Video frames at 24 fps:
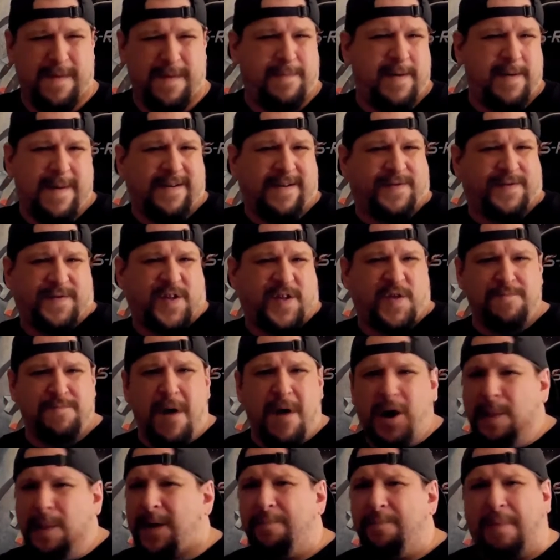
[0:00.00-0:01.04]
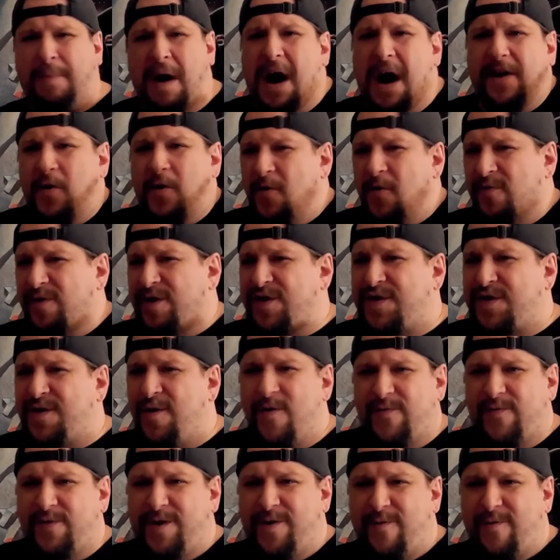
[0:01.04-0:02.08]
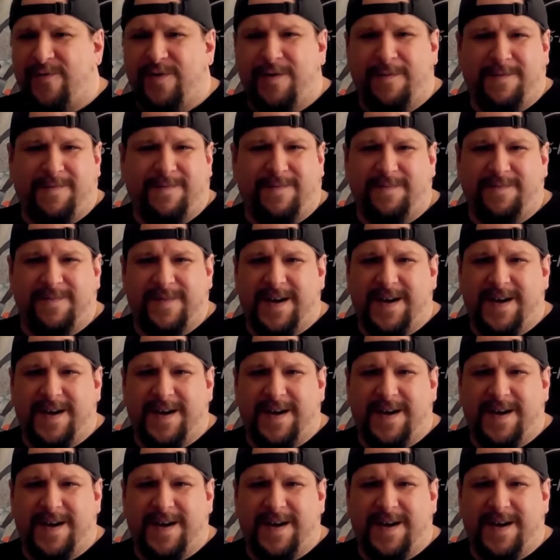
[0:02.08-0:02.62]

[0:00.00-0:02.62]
maybe about smuggling pot over to